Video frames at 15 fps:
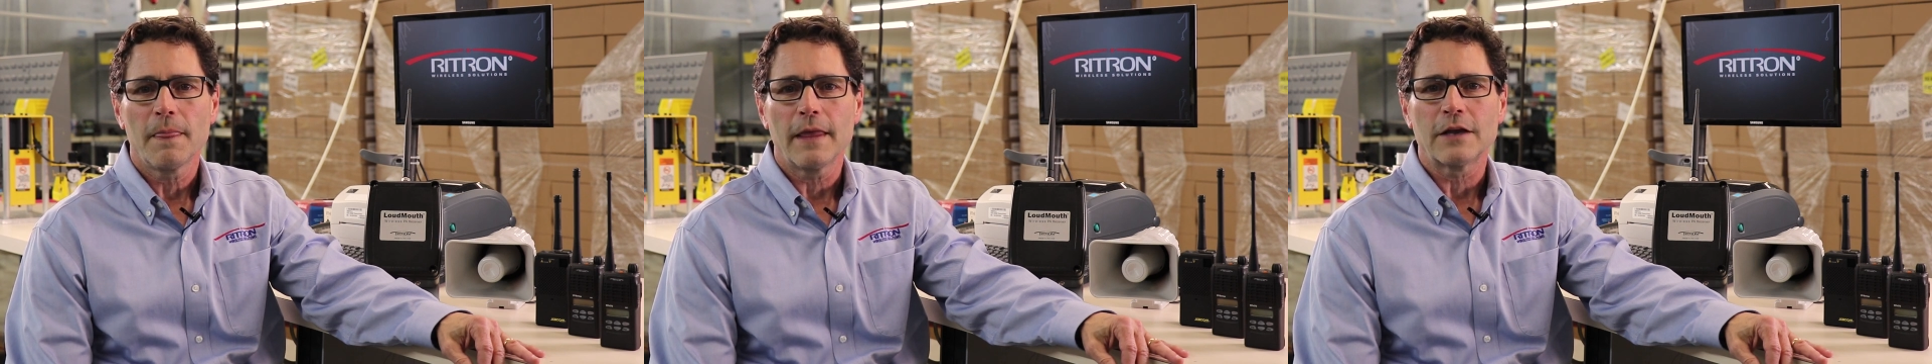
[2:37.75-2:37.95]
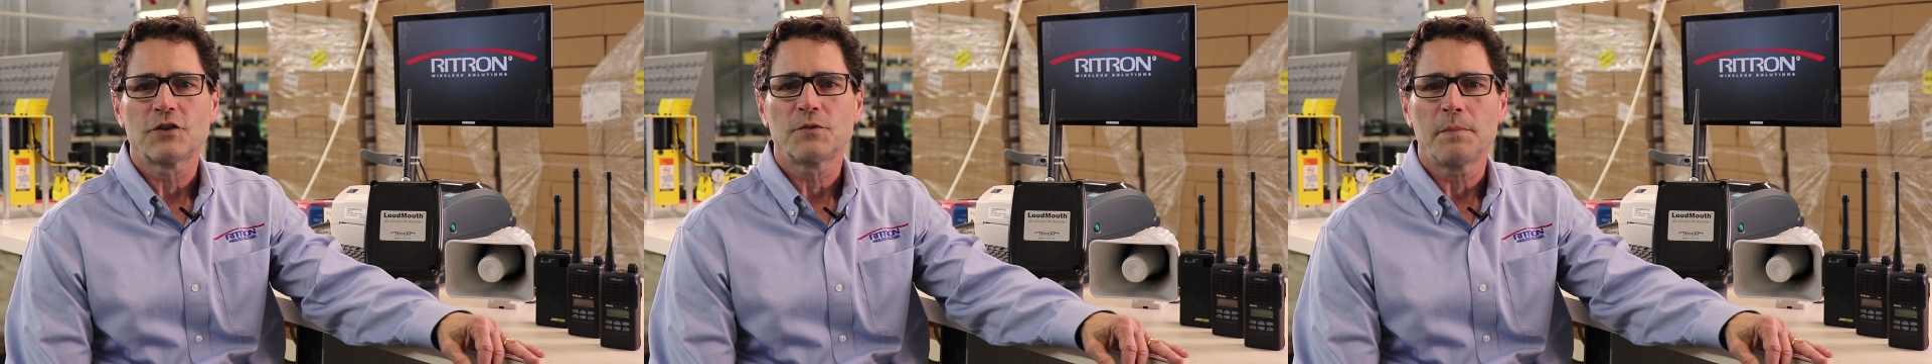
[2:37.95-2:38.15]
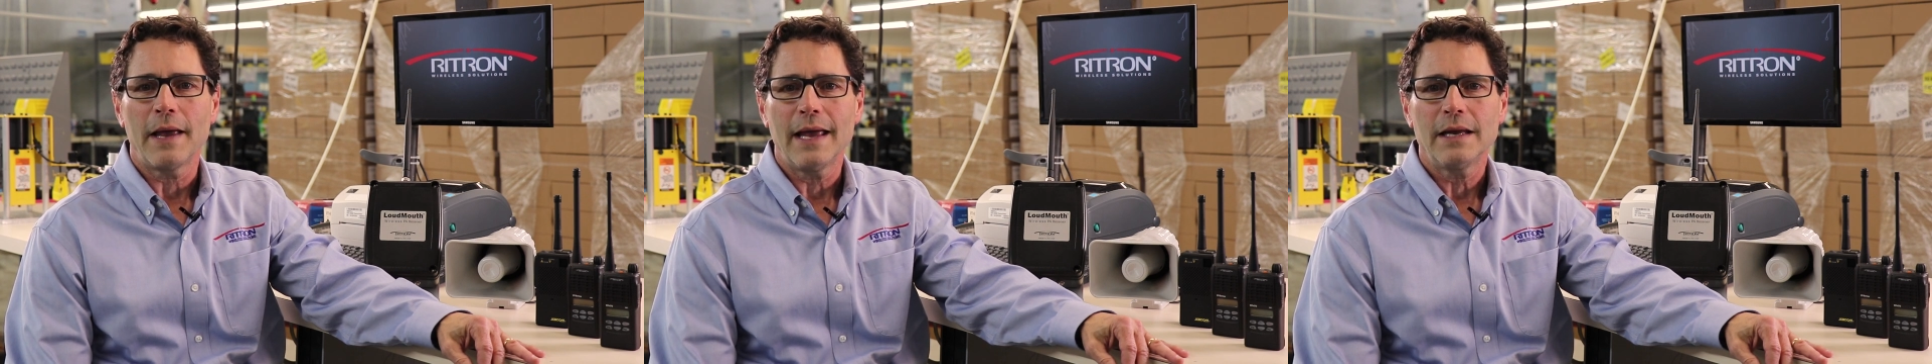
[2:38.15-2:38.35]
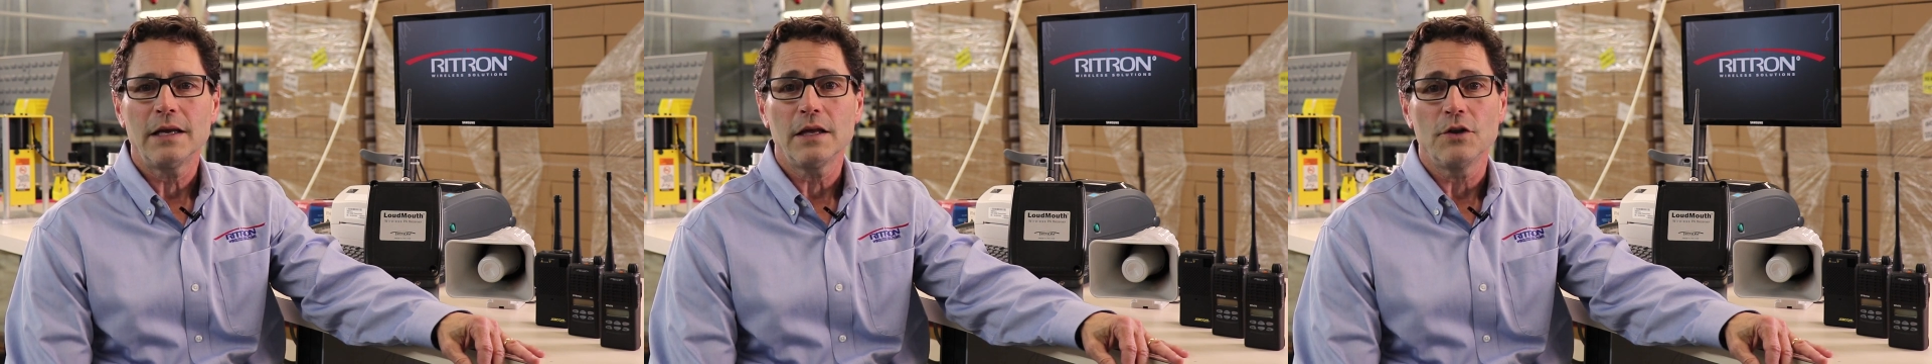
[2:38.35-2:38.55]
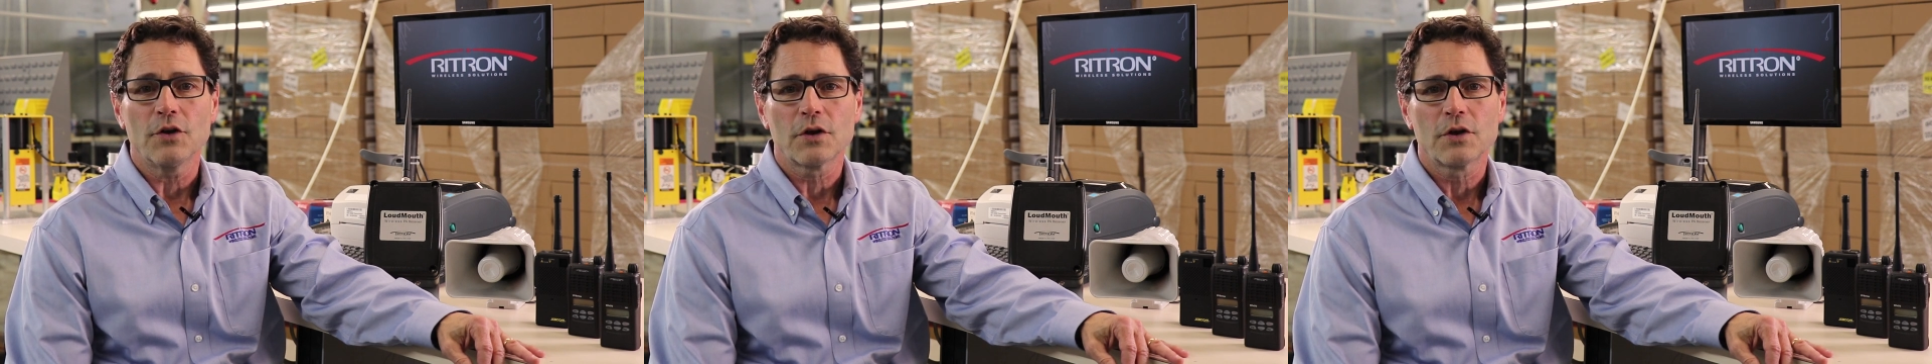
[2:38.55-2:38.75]

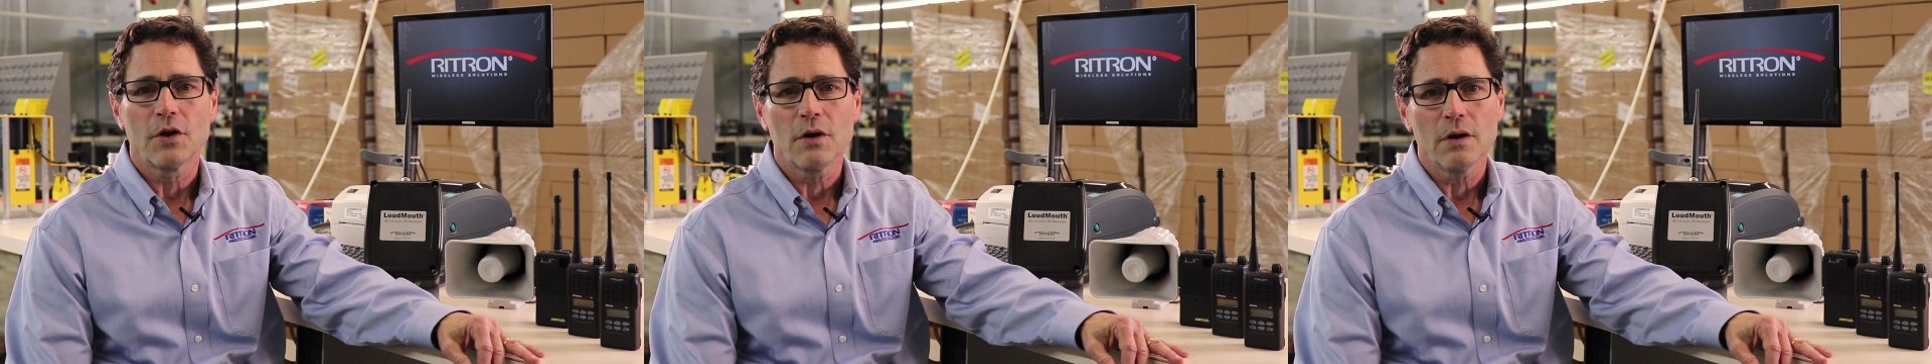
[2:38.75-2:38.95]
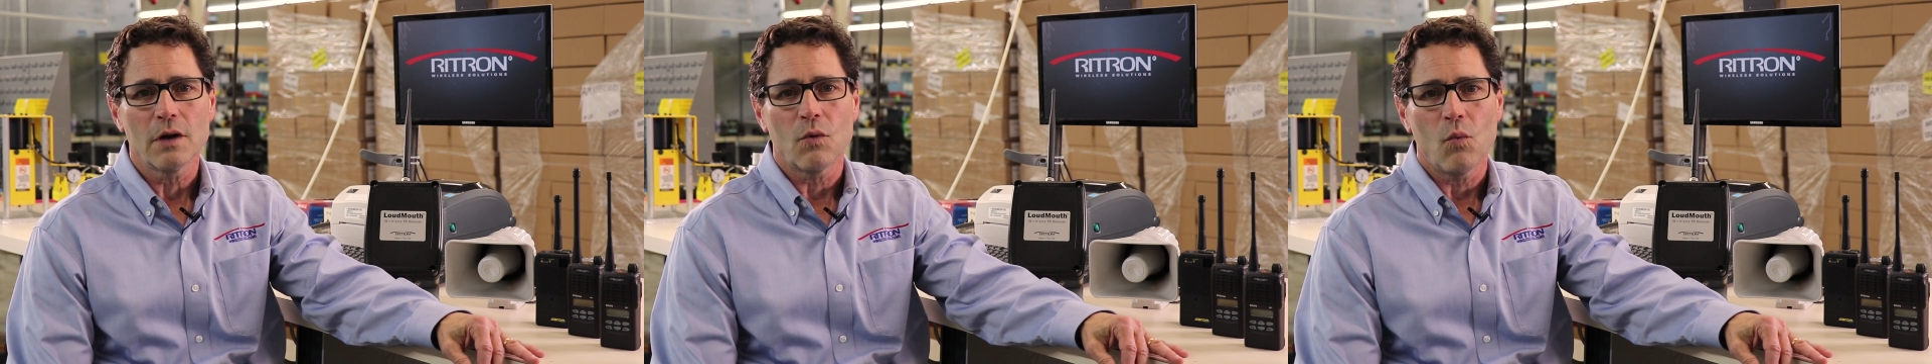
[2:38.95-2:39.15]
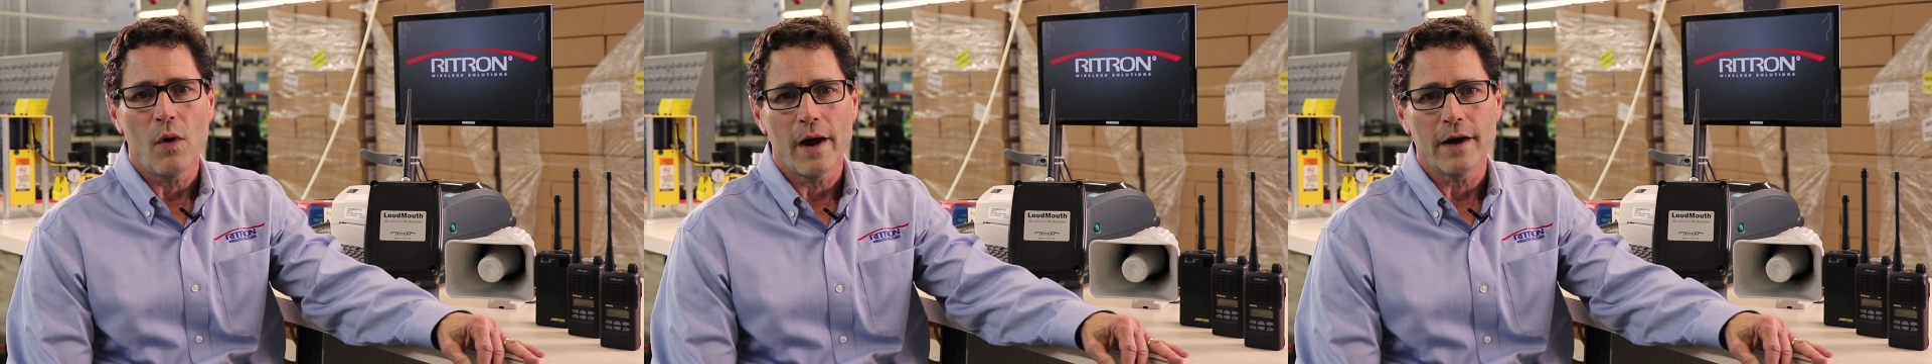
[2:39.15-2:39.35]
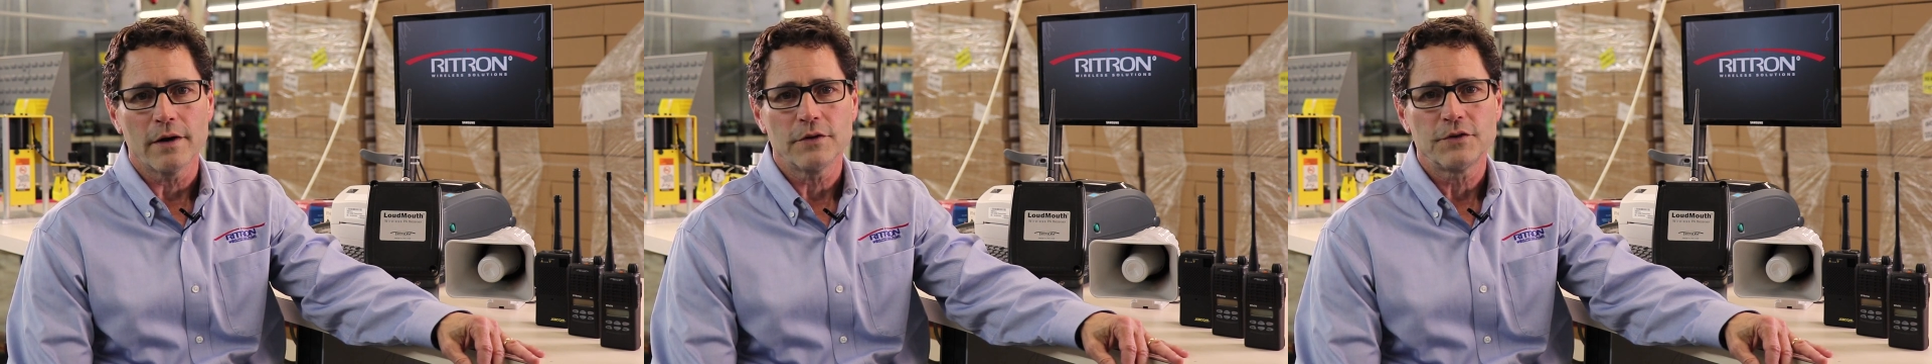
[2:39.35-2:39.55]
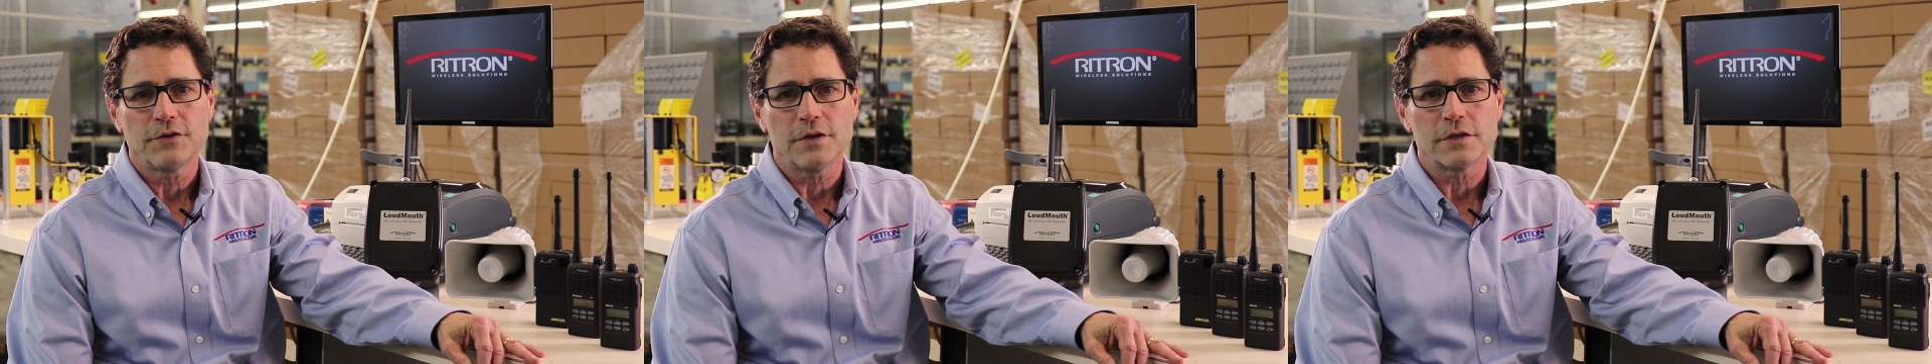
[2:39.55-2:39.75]
expanding your current
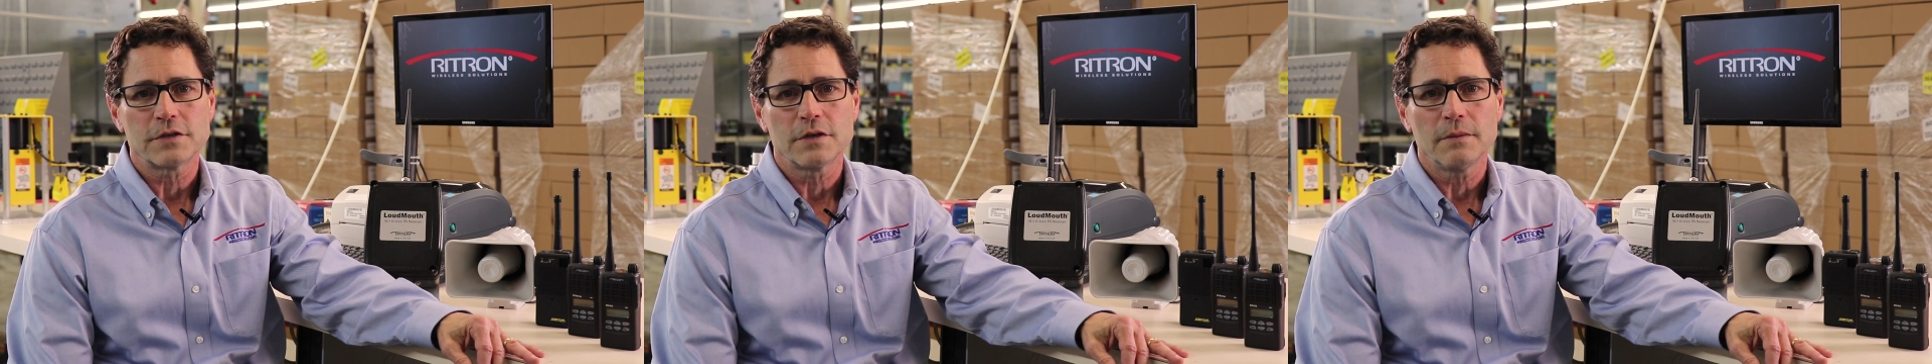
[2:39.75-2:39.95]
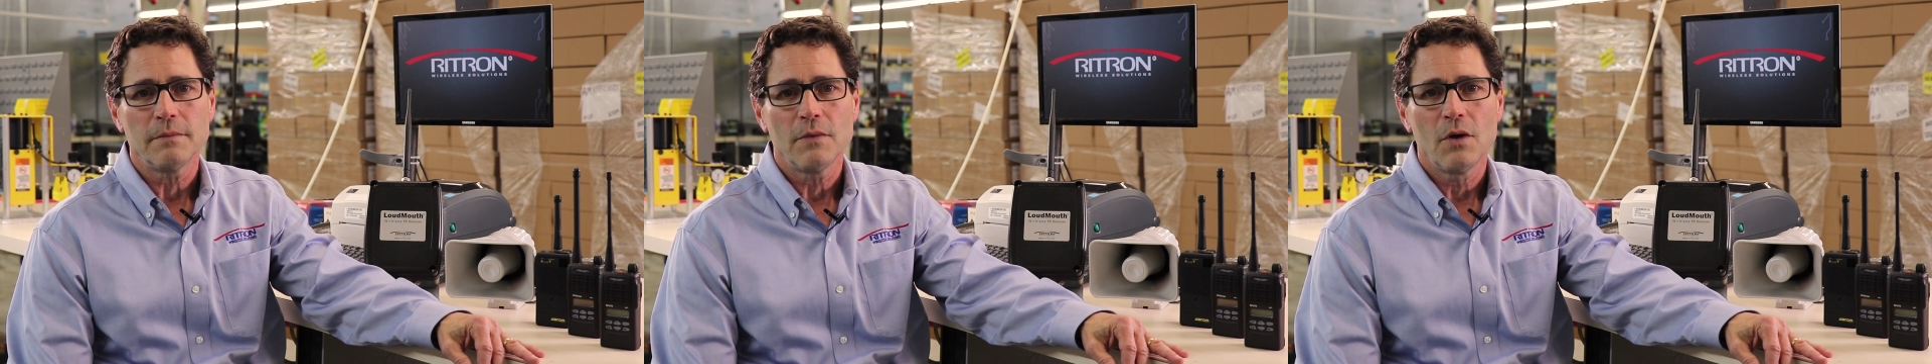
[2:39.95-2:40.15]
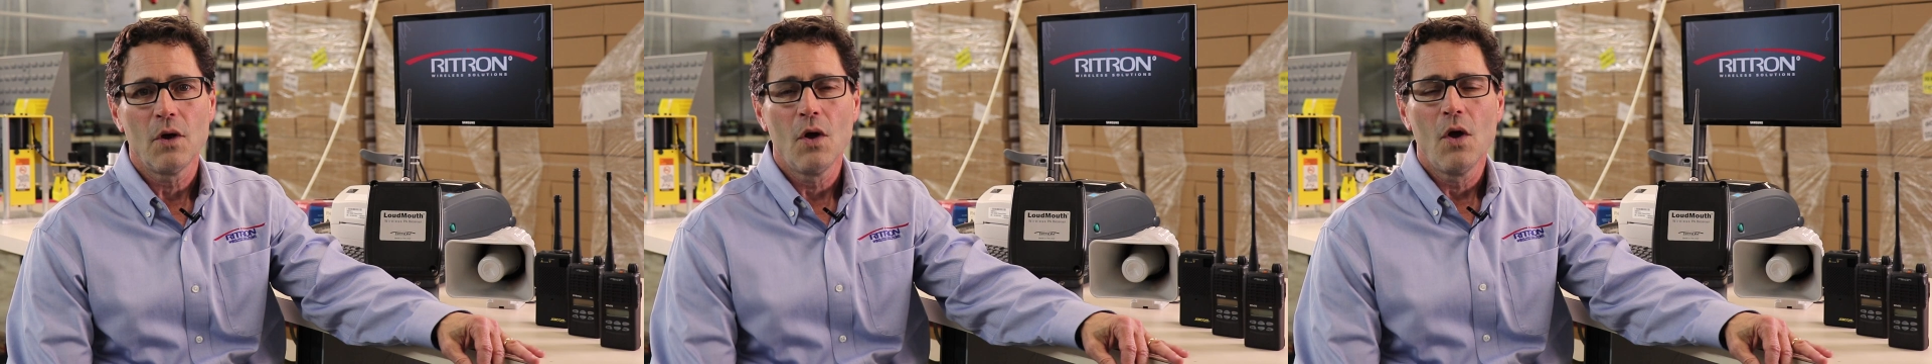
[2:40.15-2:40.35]
wired system,